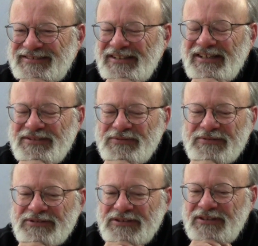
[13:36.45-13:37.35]
Yes,
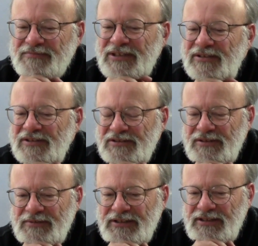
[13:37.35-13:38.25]
well, we started bioethics
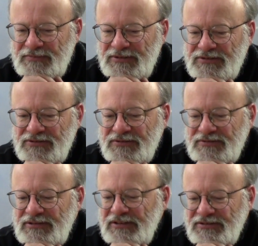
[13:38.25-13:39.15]
summer camp. That's
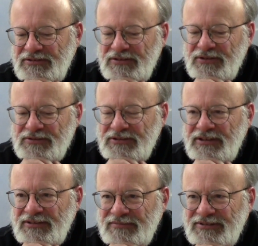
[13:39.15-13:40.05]
true. That still goes
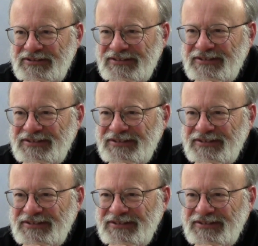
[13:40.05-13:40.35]
on.